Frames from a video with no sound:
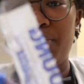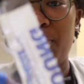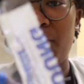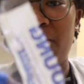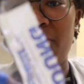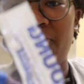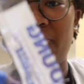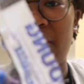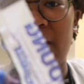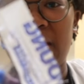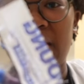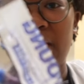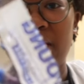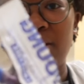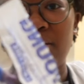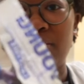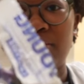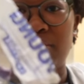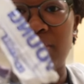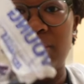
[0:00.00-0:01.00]
Profi
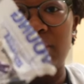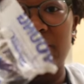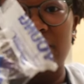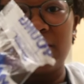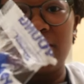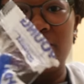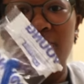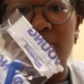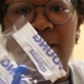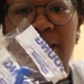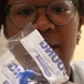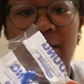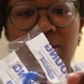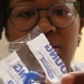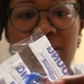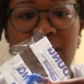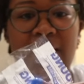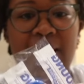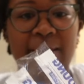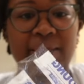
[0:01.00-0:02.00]
angles. This one
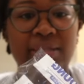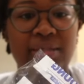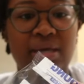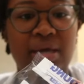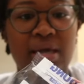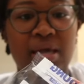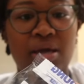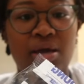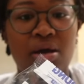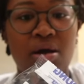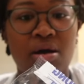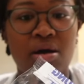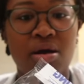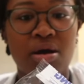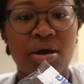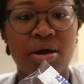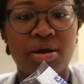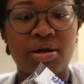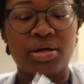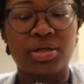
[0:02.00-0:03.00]
actually has a
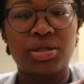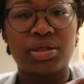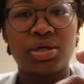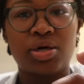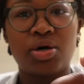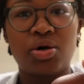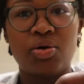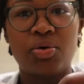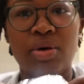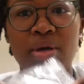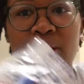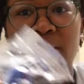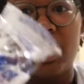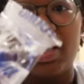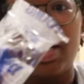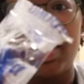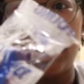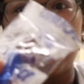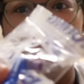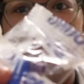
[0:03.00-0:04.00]
guard so
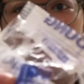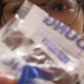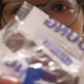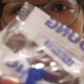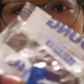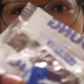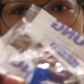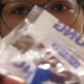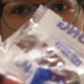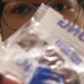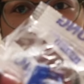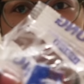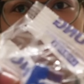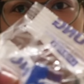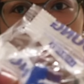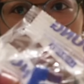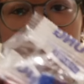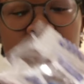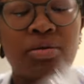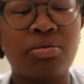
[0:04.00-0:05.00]
it doesn't like
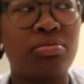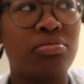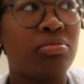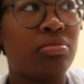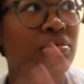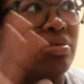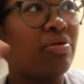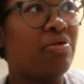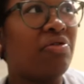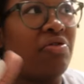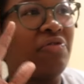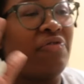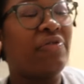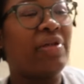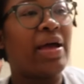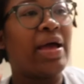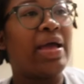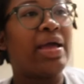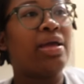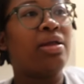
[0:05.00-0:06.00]
spill or
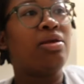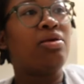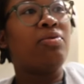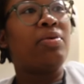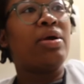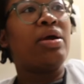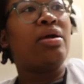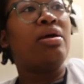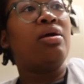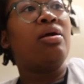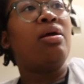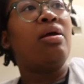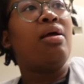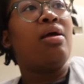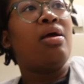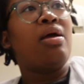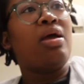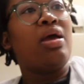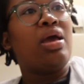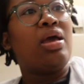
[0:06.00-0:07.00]
fly anywhere.
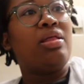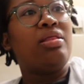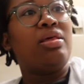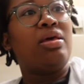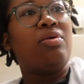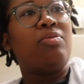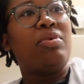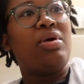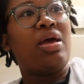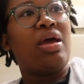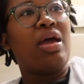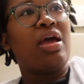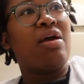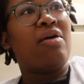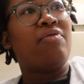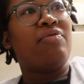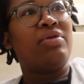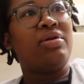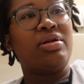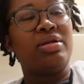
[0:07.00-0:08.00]
And then we
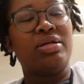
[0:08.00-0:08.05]
have the